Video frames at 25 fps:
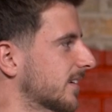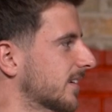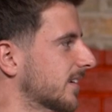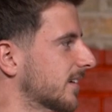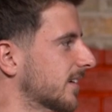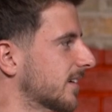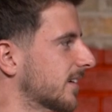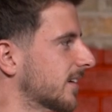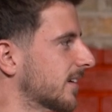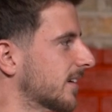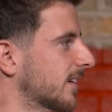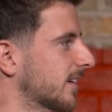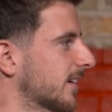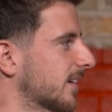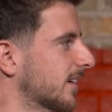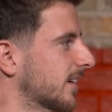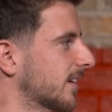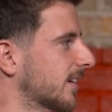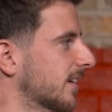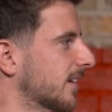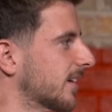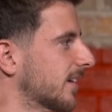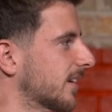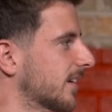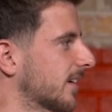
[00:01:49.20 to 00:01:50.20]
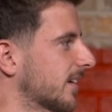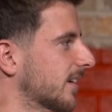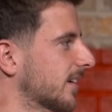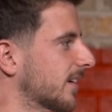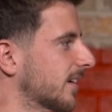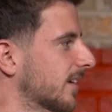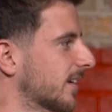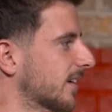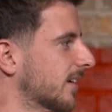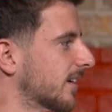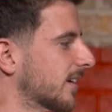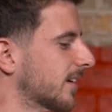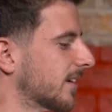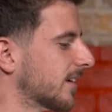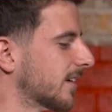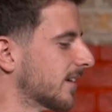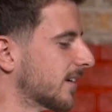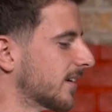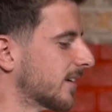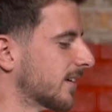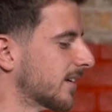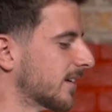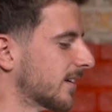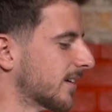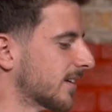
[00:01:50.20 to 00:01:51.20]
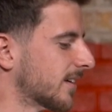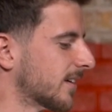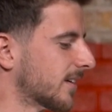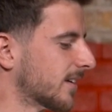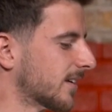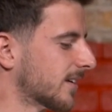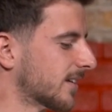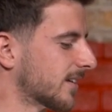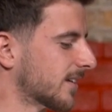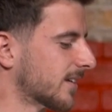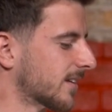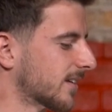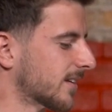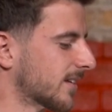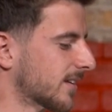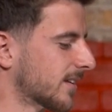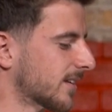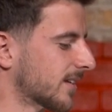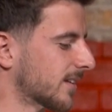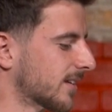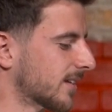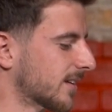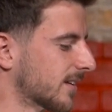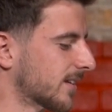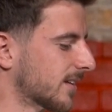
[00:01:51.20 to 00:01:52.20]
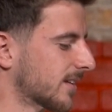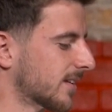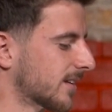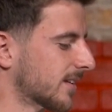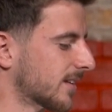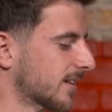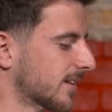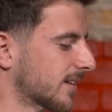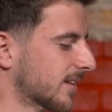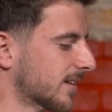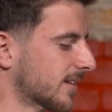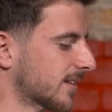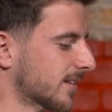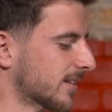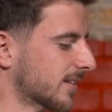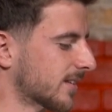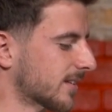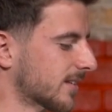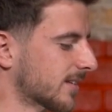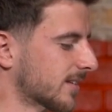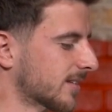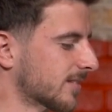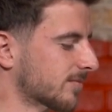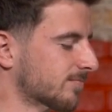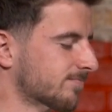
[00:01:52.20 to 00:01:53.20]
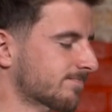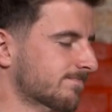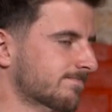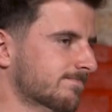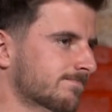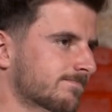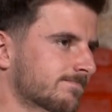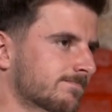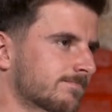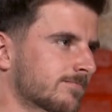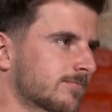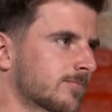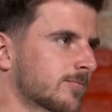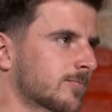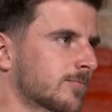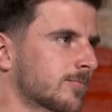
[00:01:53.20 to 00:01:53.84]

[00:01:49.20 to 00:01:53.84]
No words are spoken by the person on screen.